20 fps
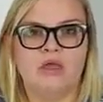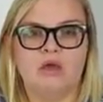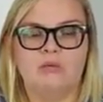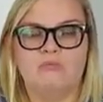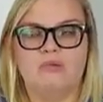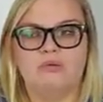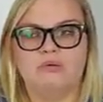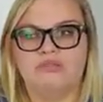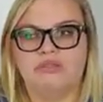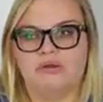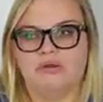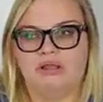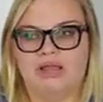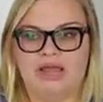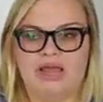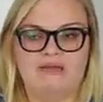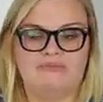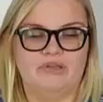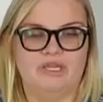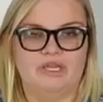but without
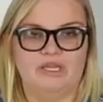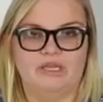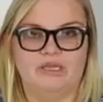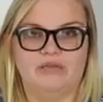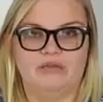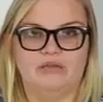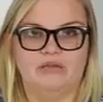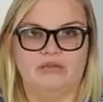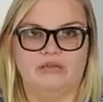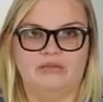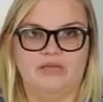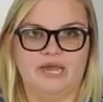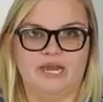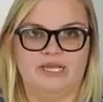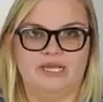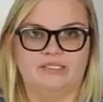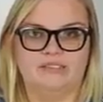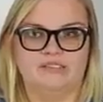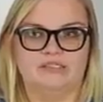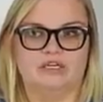having that
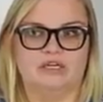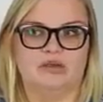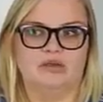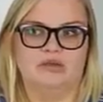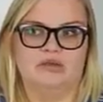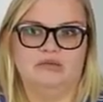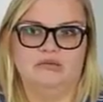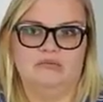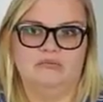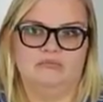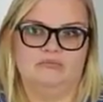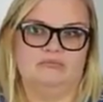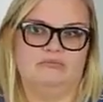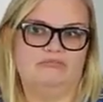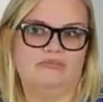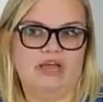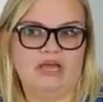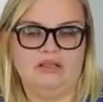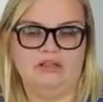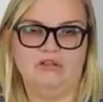extra
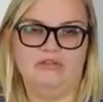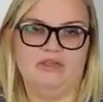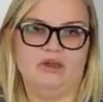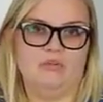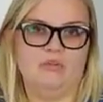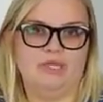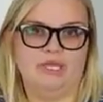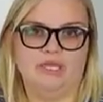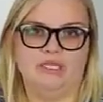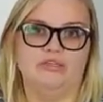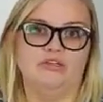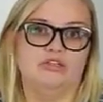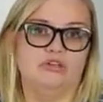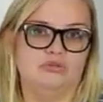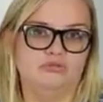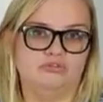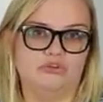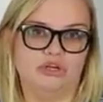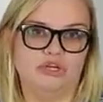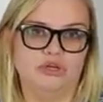value that we can do
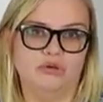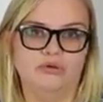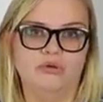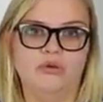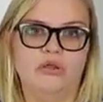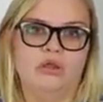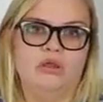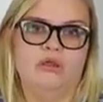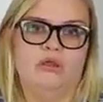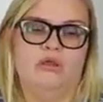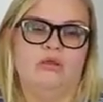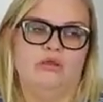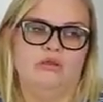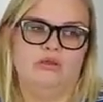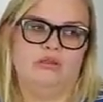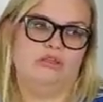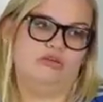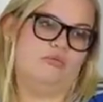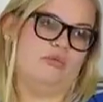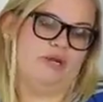for you,
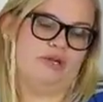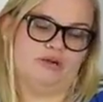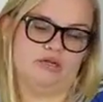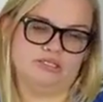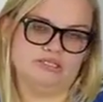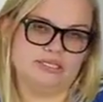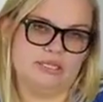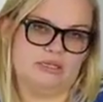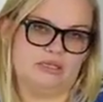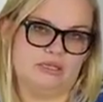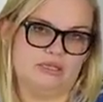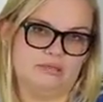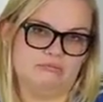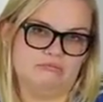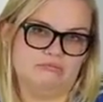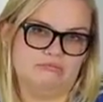you might not sell it.